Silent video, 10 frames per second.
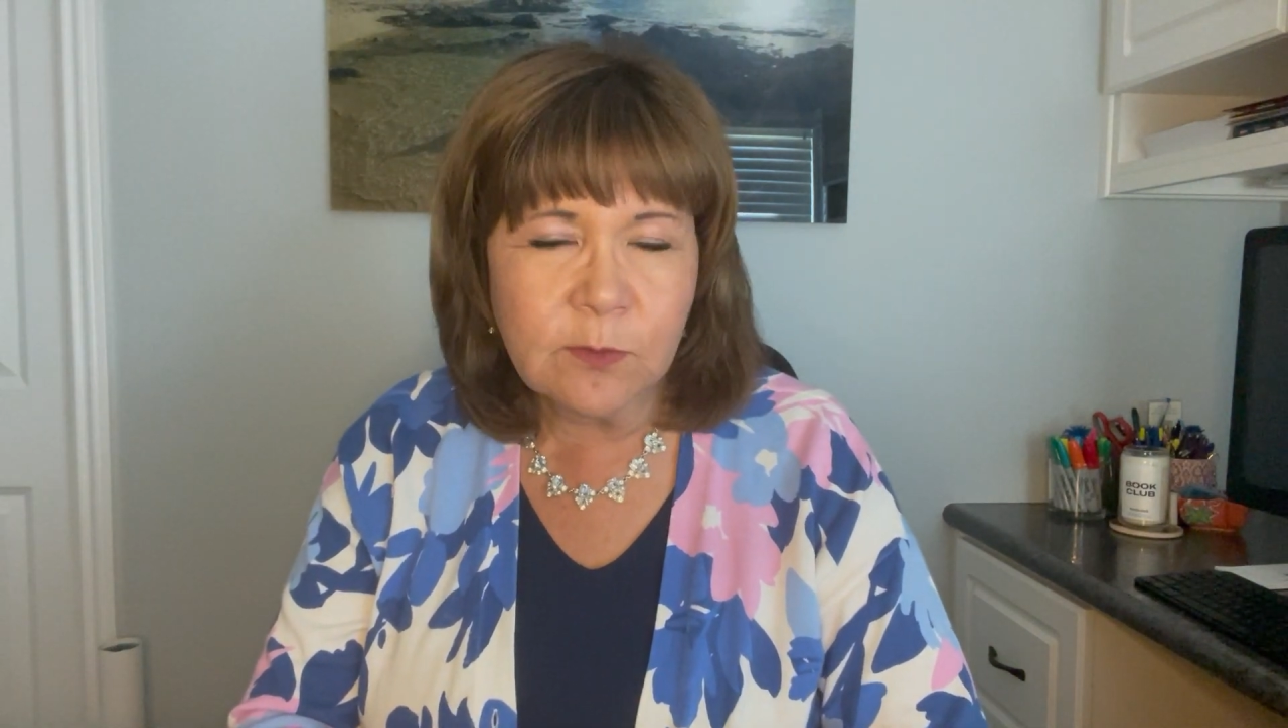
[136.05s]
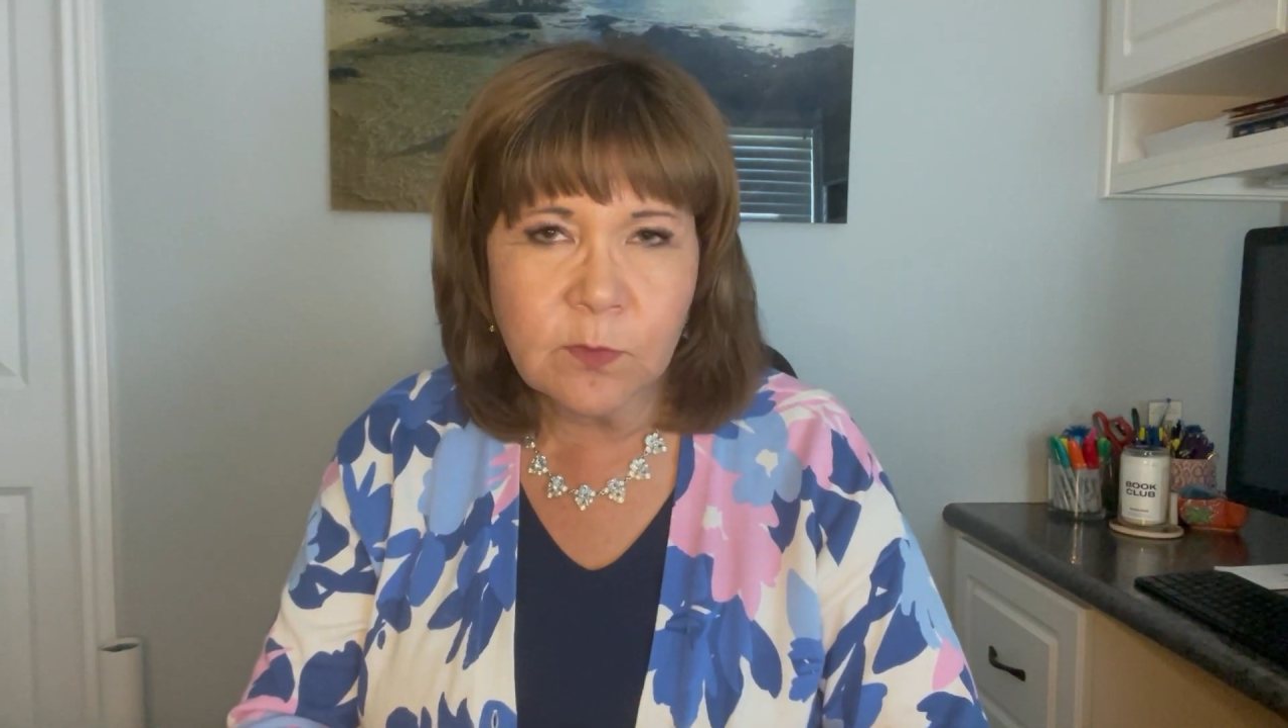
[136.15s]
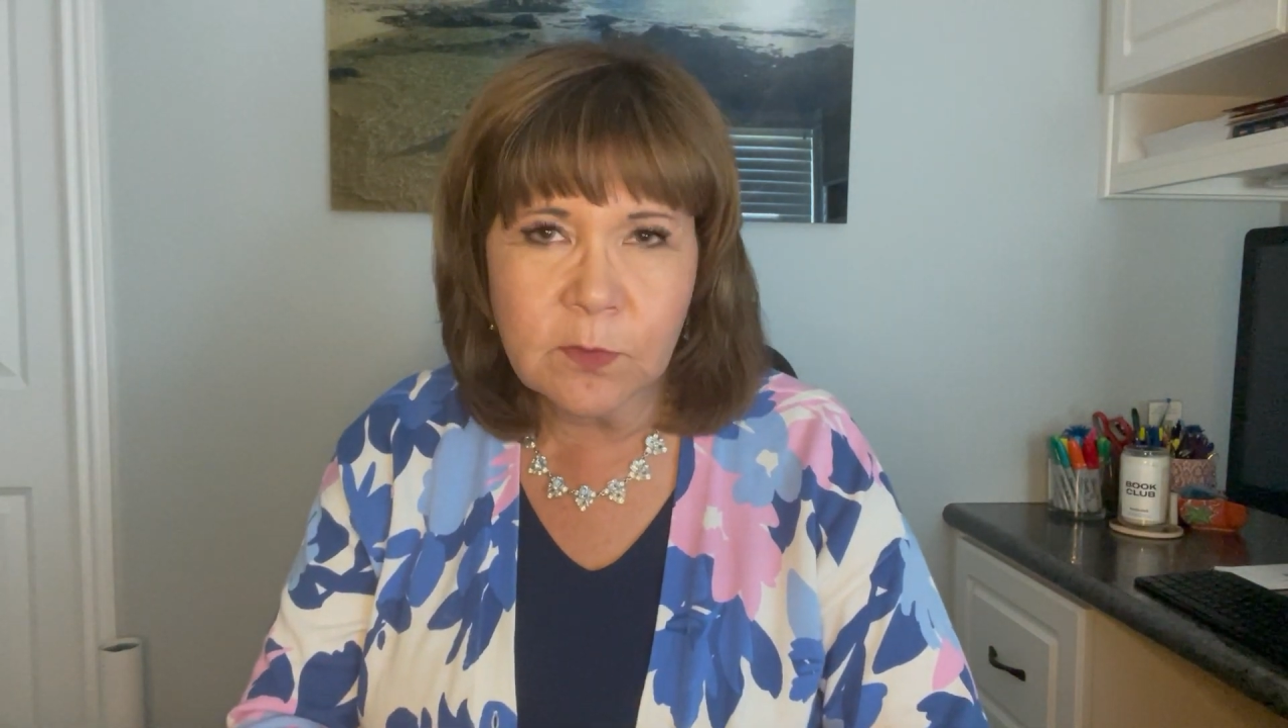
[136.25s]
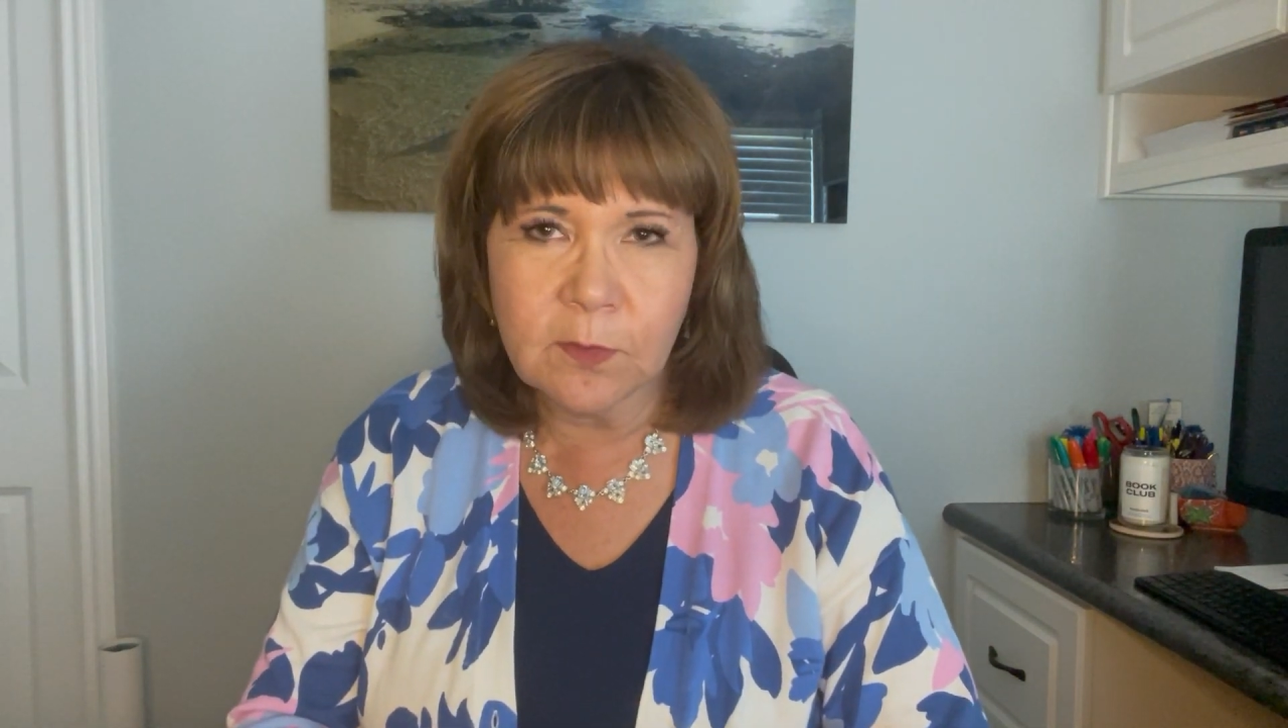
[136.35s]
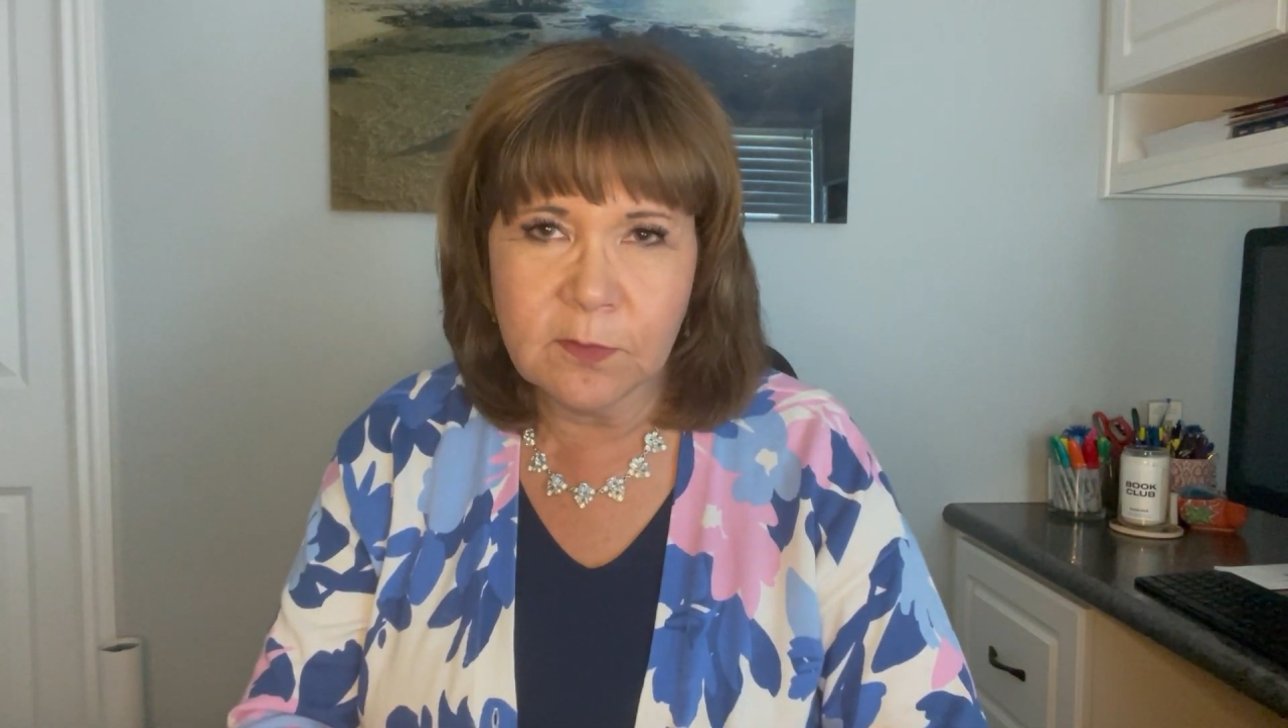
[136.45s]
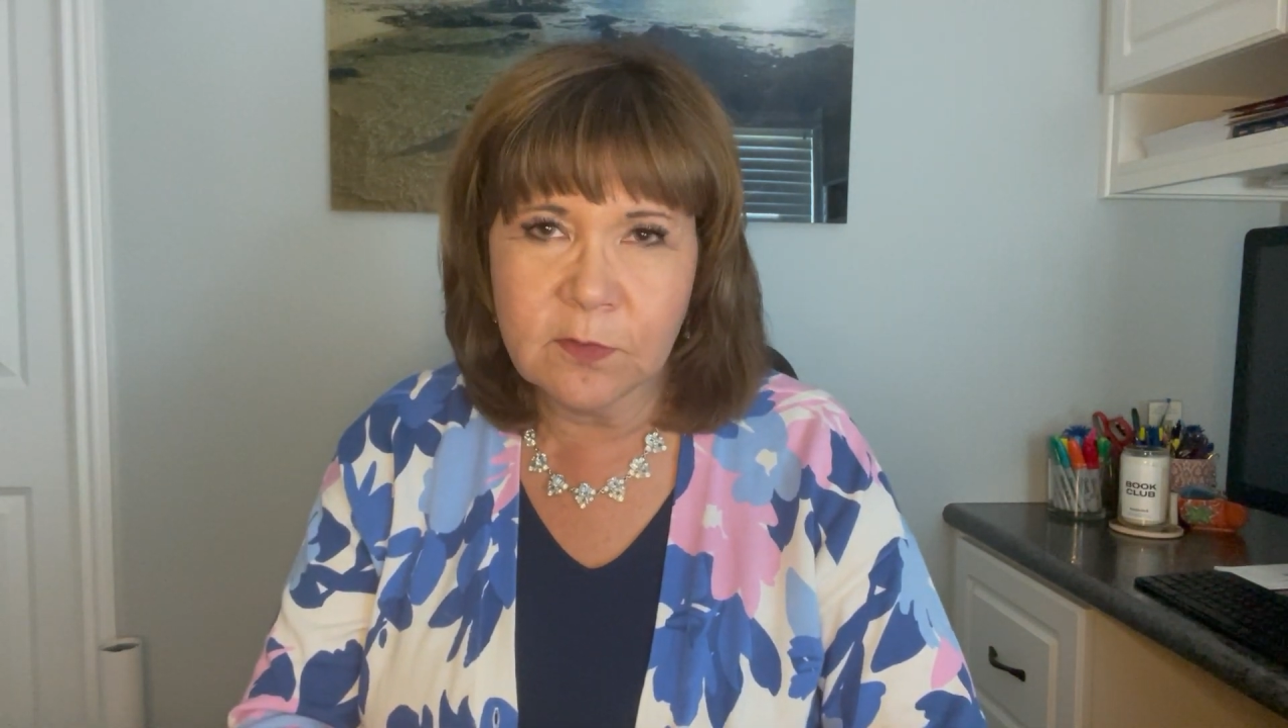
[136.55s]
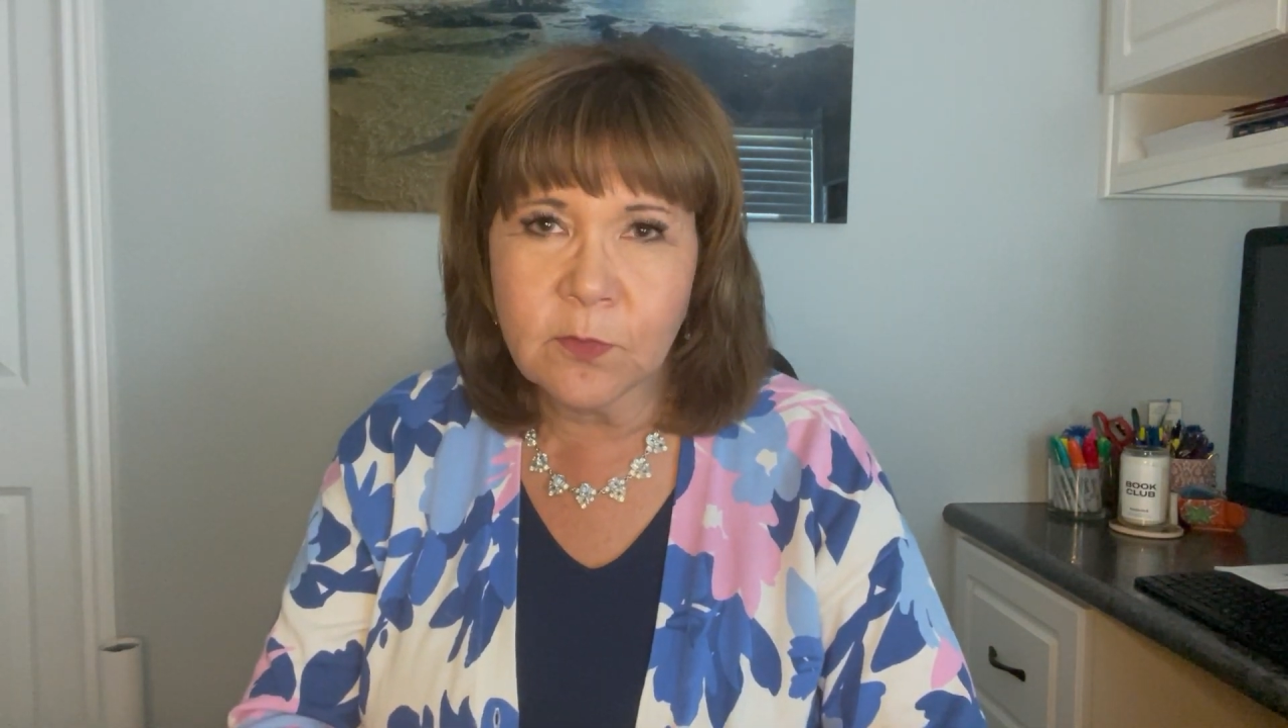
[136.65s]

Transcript: will go to the